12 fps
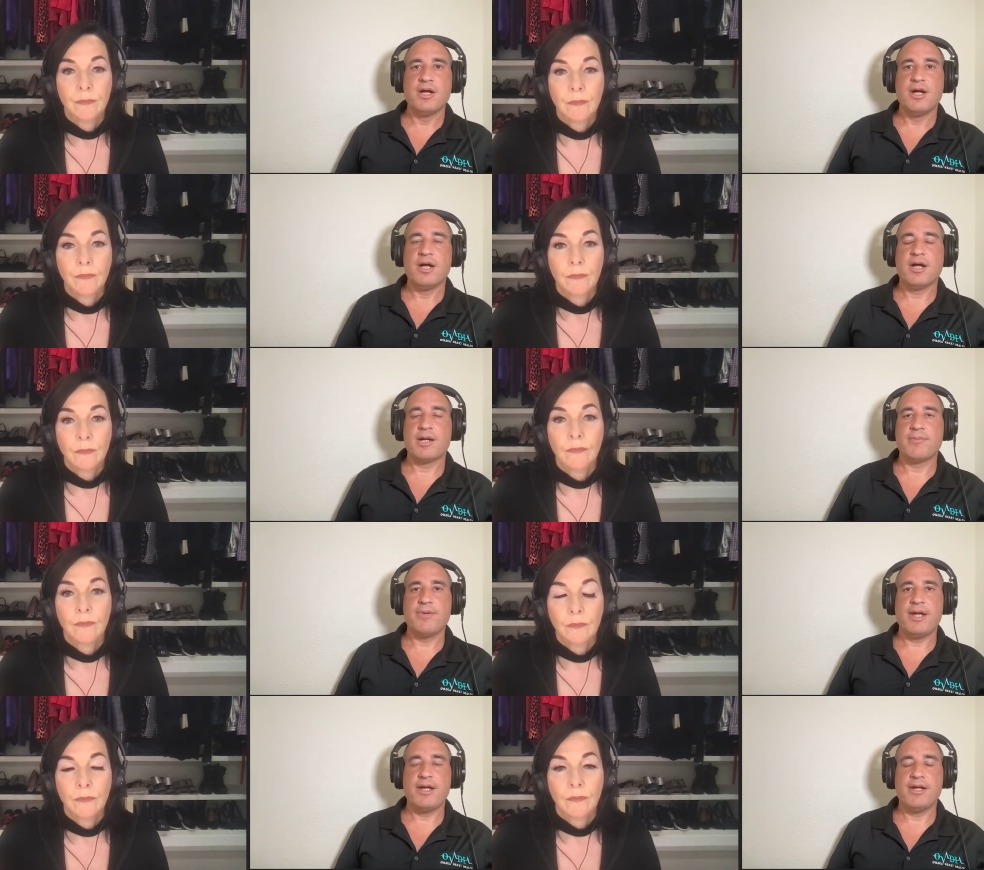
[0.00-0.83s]

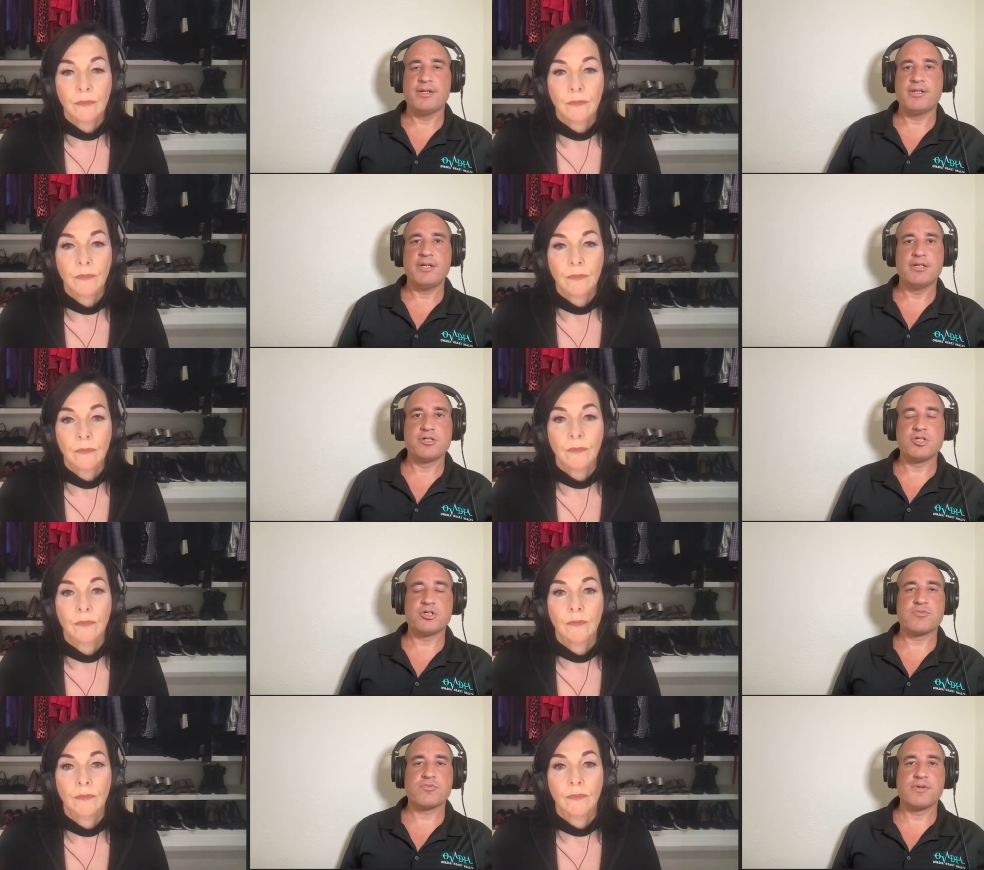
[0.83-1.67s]
Speaker 1: um, and he had
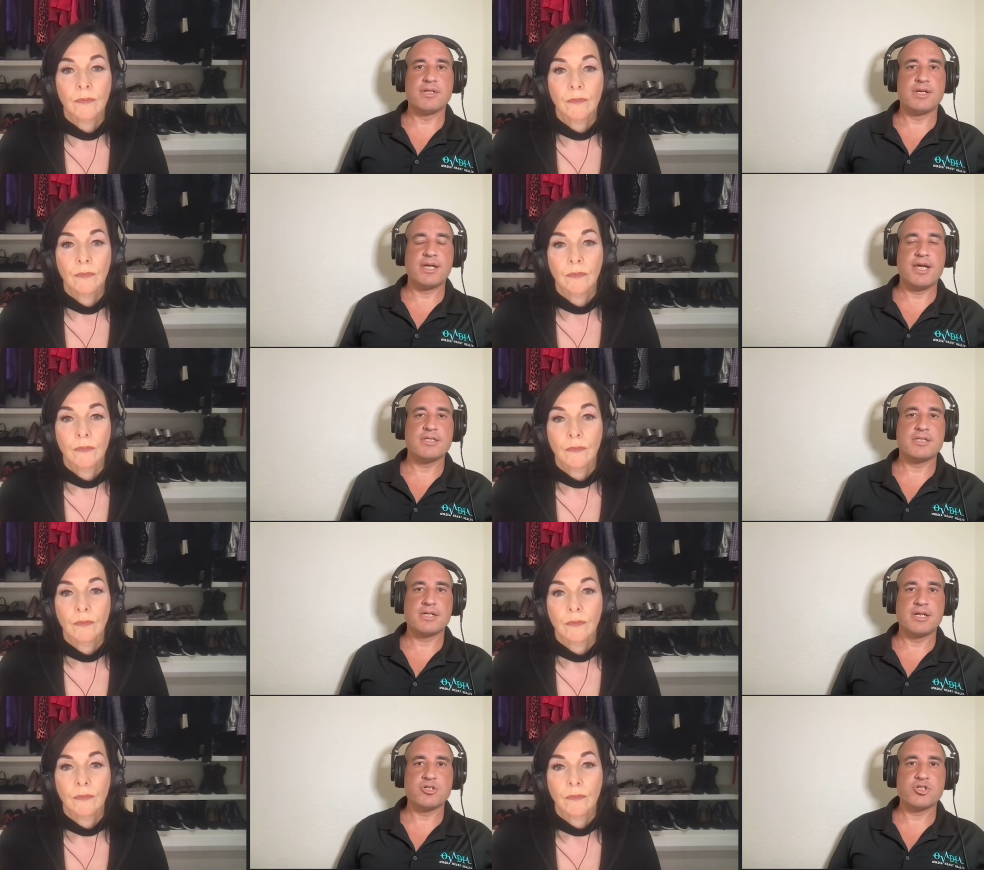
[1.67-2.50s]
just written the case
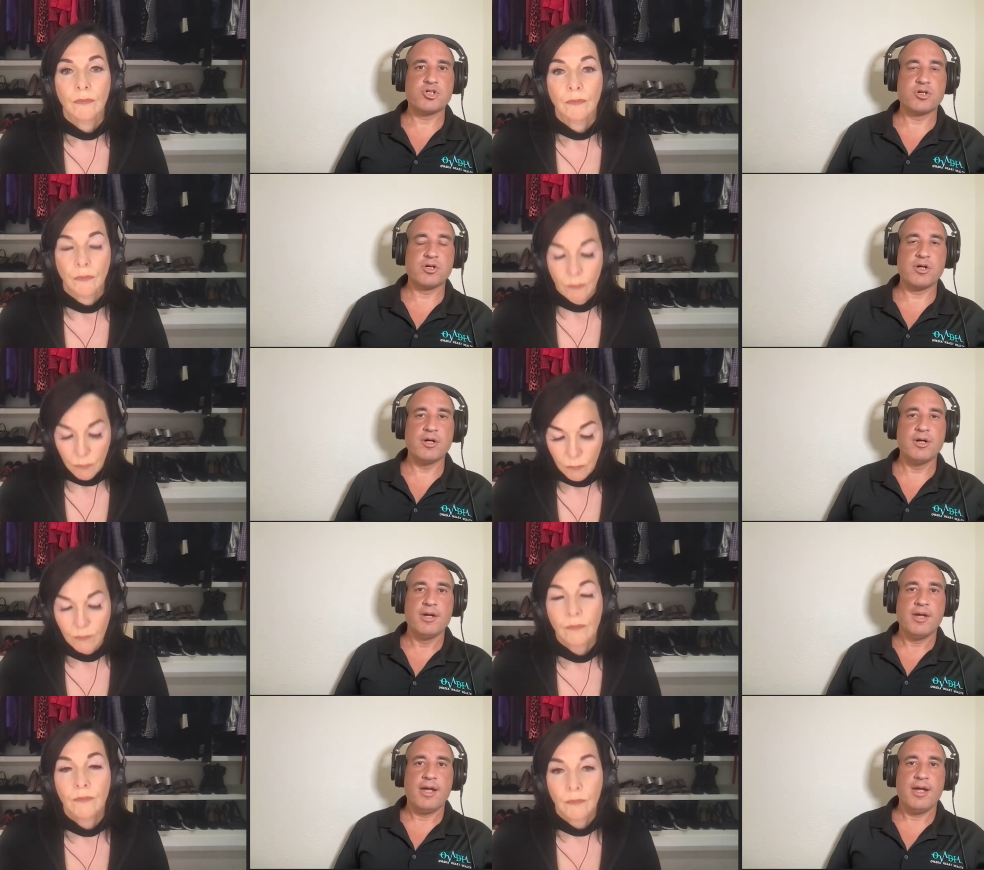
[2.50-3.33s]
against sugar,
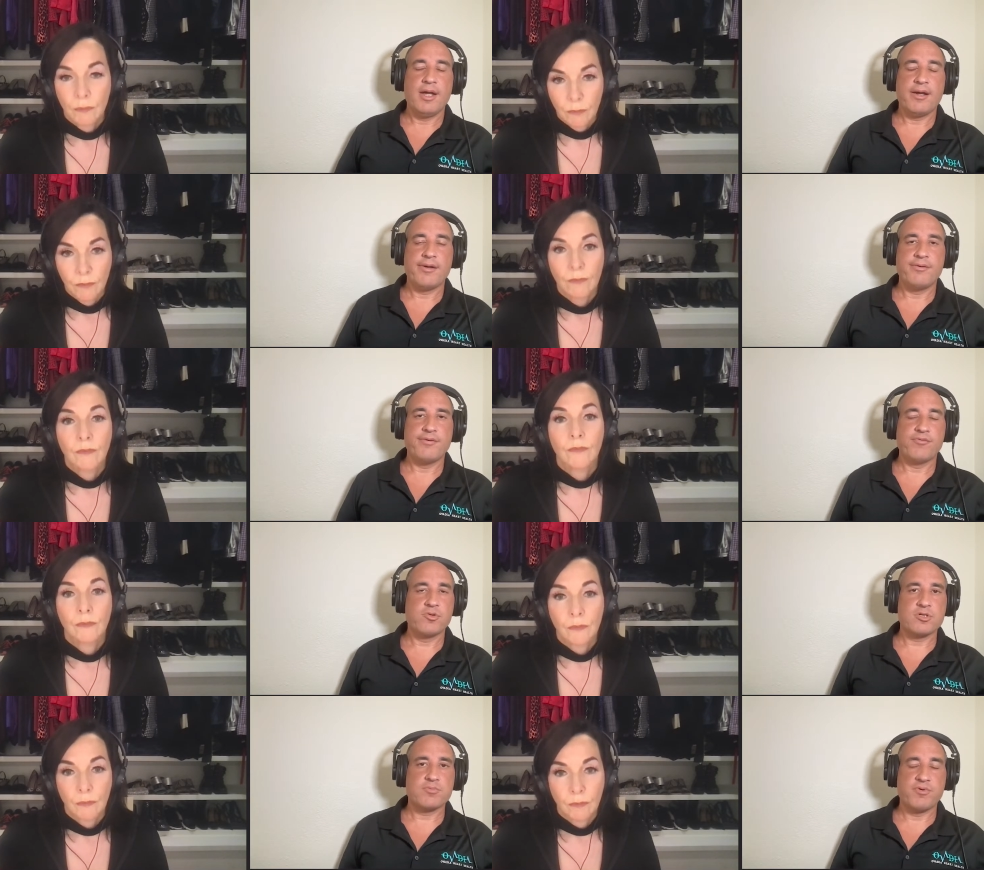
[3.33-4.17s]
and of
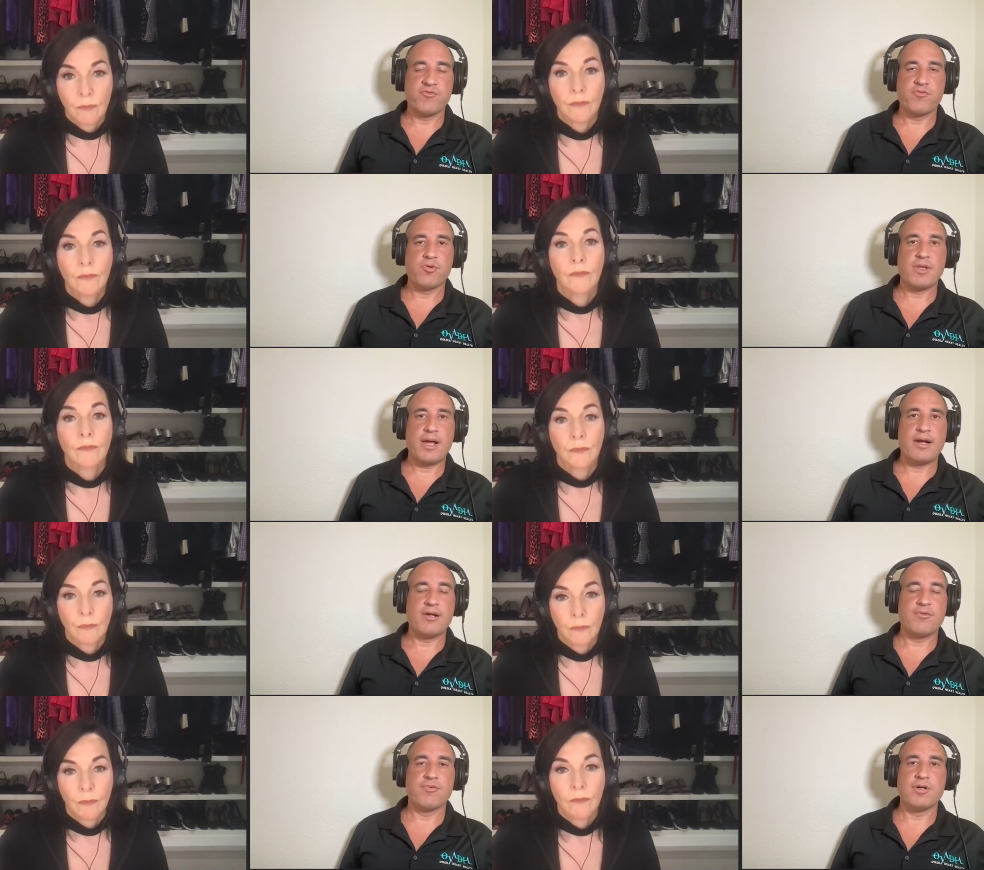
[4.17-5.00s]
course, before
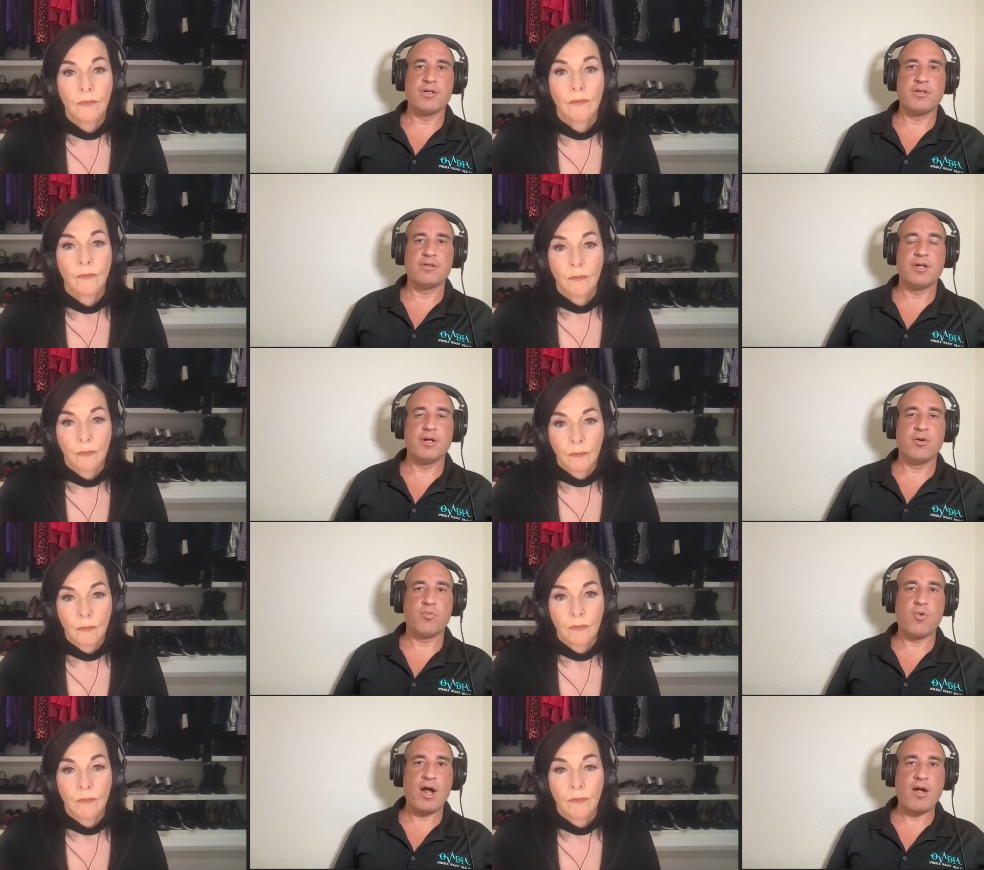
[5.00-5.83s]
that, had written you know
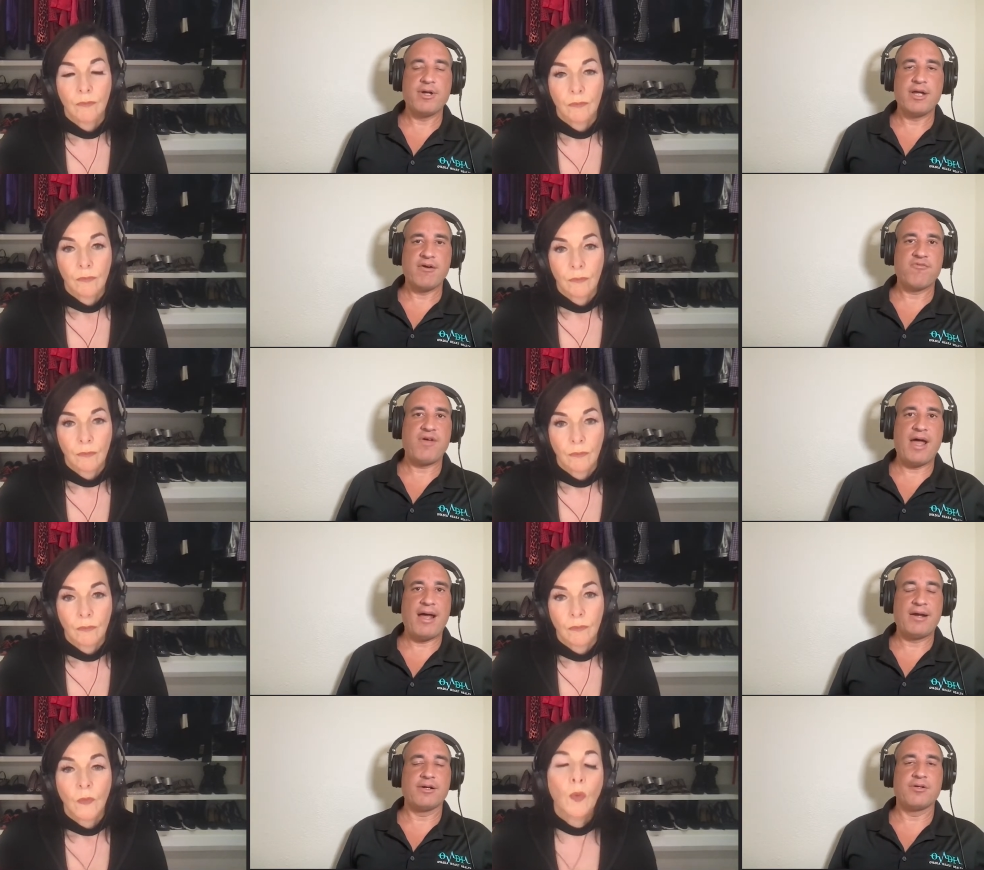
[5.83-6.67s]
why we get fat and